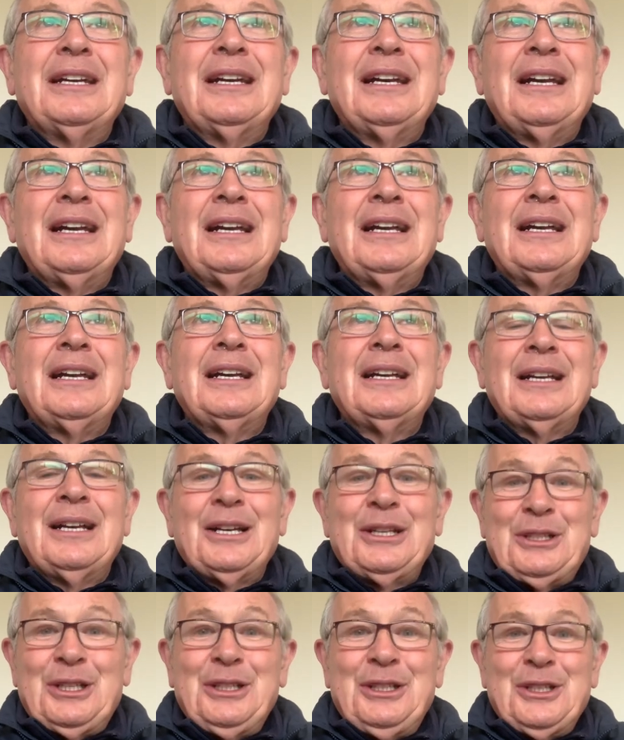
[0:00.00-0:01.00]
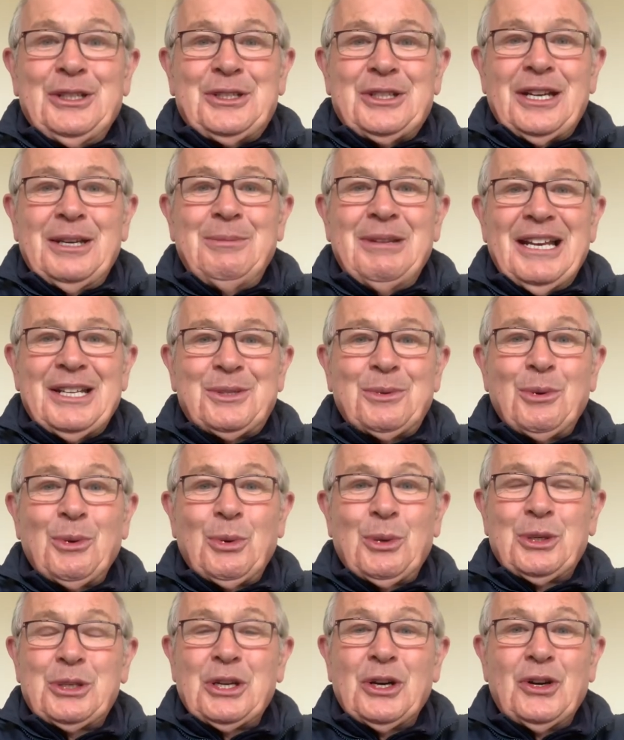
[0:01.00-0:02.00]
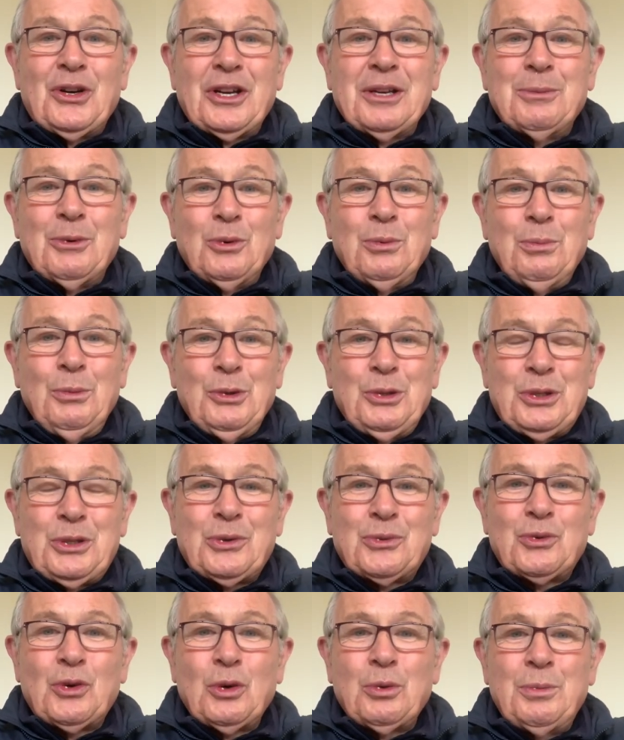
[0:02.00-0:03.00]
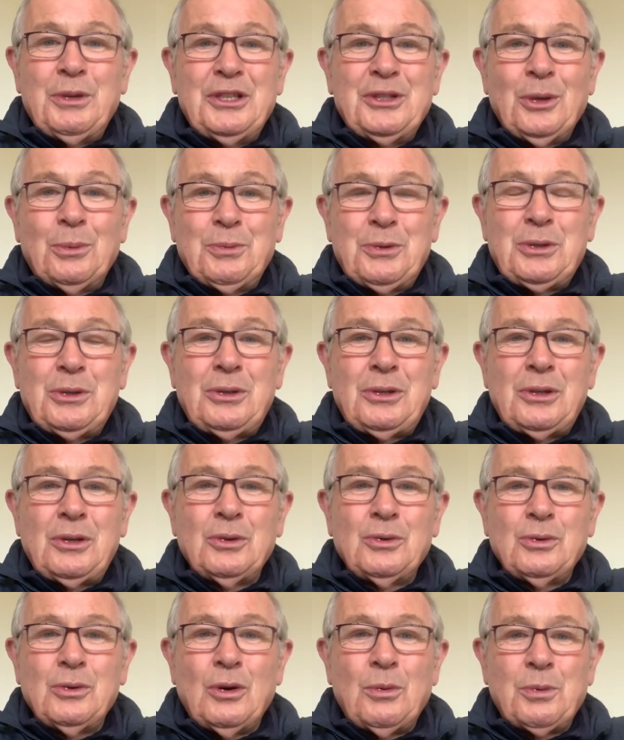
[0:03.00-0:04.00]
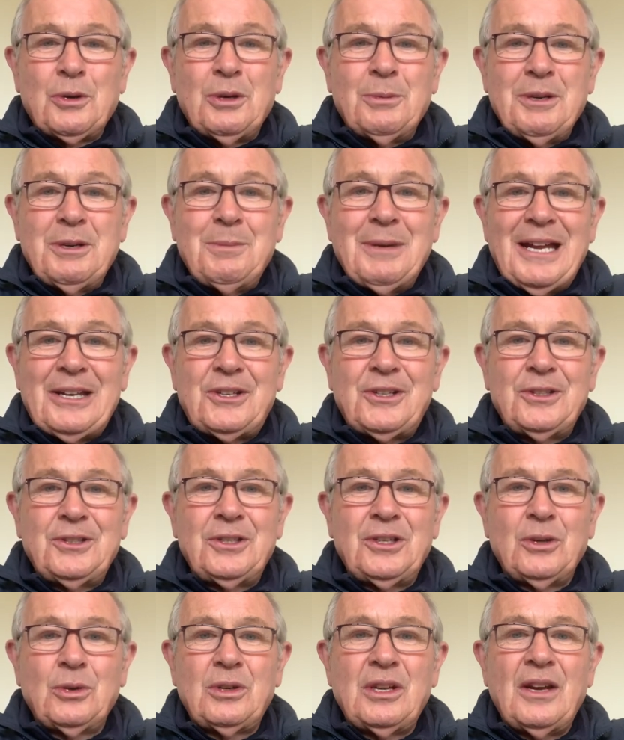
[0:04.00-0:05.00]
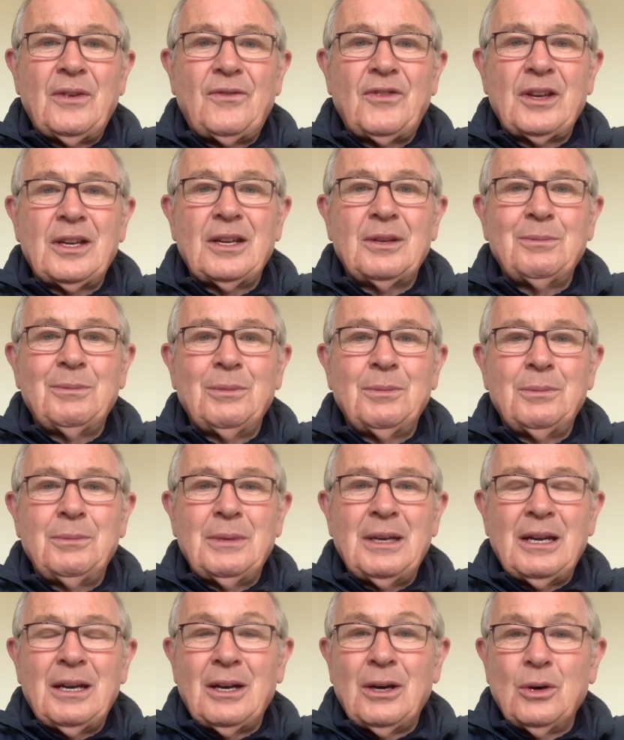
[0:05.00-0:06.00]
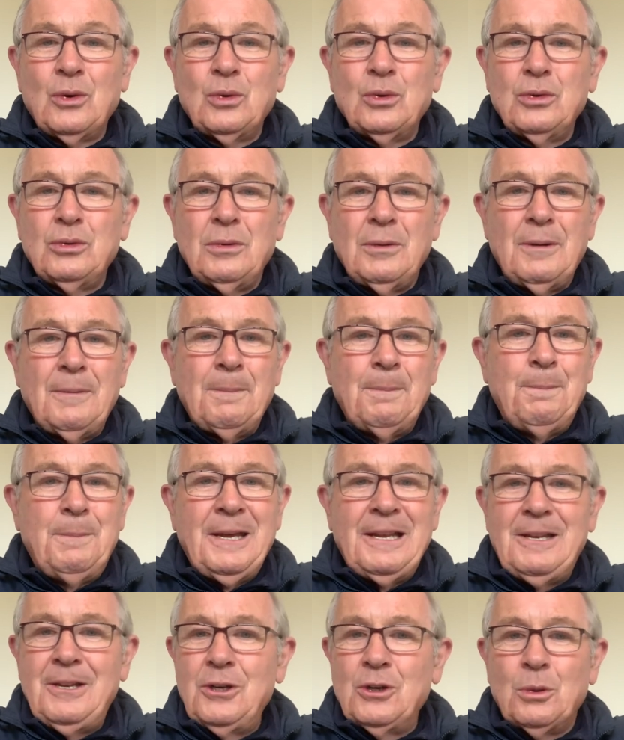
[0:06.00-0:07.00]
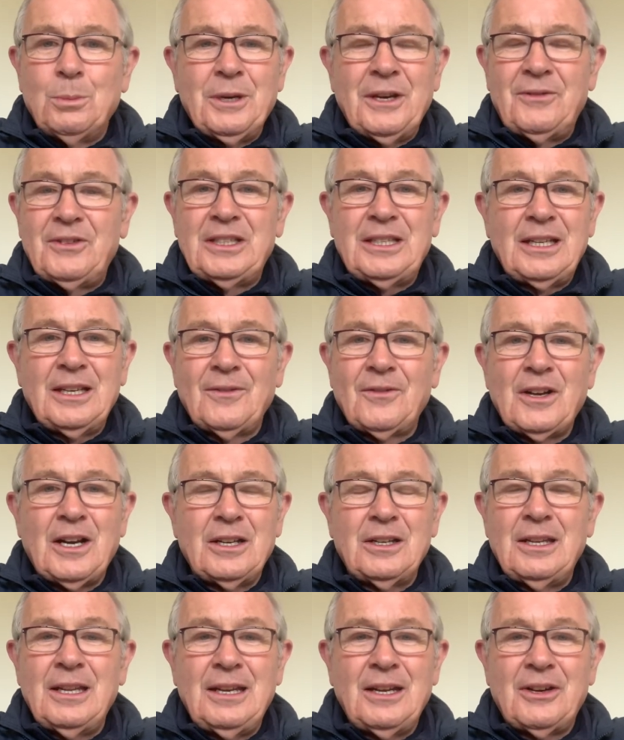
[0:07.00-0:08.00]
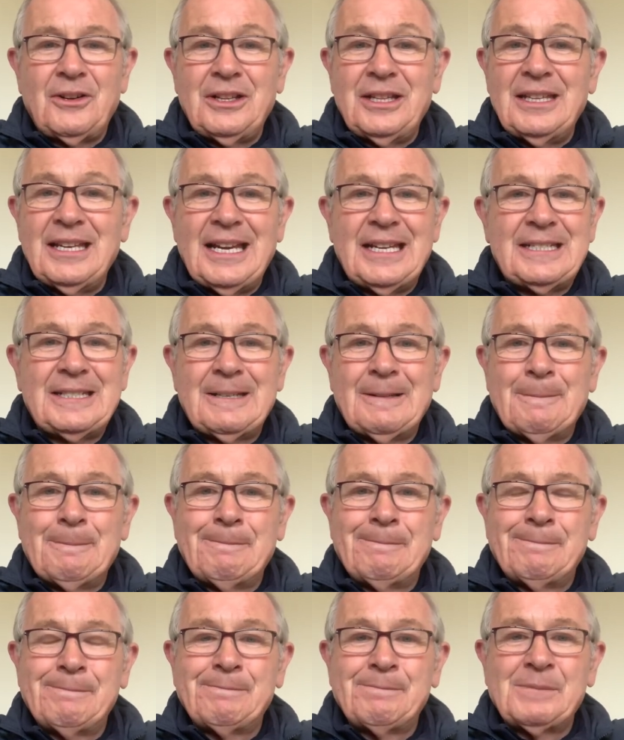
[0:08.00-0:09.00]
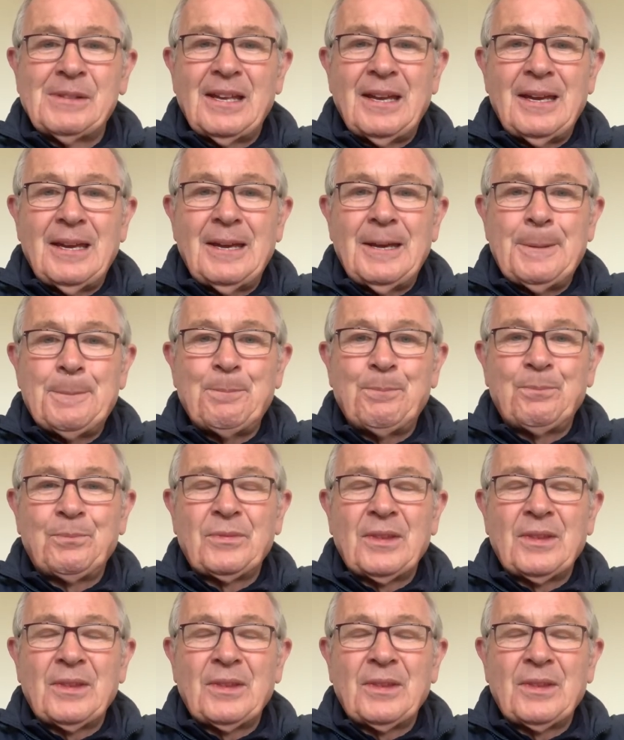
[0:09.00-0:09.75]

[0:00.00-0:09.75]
I think this time last week we were talking about Munster Rugby's two upcoming matches in South Africa and how belly up everything have gone there and that. Um,